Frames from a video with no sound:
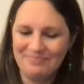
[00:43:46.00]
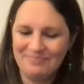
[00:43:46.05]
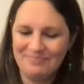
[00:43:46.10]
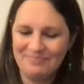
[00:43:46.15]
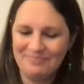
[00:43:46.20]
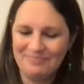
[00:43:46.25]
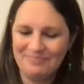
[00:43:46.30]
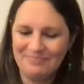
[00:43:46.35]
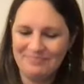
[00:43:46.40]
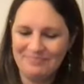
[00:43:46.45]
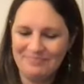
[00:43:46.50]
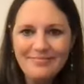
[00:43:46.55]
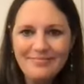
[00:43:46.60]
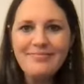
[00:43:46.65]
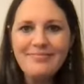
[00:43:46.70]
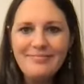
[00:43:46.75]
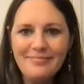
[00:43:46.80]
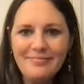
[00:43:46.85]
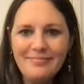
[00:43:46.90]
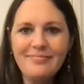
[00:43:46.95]

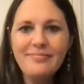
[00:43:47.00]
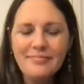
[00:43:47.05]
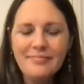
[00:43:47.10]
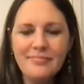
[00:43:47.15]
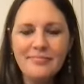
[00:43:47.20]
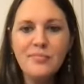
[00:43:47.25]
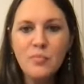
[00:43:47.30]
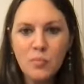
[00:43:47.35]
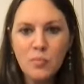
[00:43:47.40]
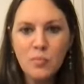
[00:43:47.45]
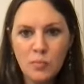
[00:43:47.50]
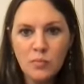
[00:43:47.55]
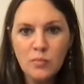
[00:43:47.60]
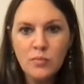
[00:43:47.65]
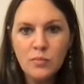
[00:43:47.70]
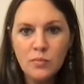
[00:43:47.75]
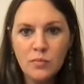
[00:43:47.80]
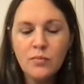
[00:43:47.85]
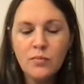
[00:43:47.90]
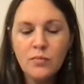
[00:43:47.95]

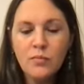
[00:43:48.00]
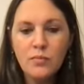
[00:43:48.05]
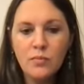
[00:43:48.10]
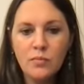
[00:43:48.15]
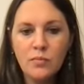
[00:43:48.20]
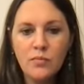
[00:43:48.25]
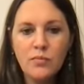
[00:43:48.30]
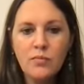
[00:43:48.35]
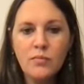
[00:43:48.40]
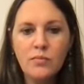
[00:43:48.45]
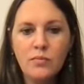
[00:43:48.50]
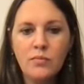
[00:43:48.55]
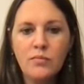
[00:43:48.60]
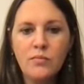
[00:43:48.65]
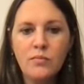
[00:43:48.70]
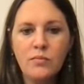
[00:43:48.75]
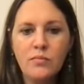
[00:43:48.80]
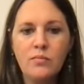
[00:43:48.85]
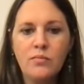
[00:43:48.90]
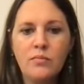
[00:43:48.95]

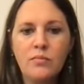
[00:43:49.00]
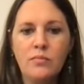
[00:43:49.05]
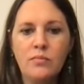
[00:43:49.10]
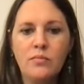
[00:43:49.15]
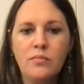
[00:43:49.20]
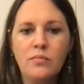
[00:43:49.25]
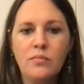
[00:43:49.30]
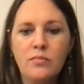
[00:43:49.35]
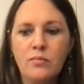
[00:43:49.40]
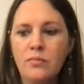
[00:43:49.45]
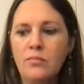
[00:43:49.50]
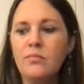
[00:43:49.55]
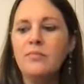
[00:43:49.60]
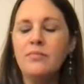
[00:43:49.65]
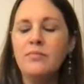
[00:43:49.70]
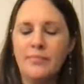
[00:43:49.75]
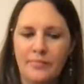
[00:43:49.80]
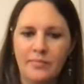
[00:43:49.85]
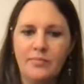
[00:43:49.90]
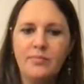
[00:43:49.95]

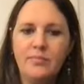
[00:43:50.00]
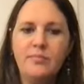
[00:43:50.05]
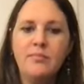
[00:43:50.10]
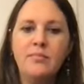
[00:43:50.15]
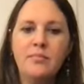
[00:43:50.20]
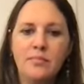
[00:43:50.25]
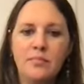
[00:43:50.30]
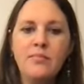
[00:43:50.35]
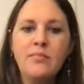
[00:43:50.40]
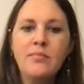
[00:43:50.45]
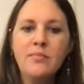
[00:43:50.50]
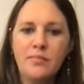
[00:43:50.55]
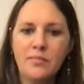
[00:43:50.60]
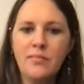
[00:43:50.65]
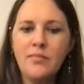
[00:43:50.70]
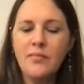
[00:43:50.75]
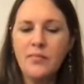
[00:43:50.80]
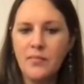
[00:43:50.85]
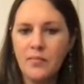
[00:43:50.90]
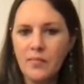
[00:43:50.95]

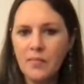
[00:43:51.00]
No words are spoken by the person on screen.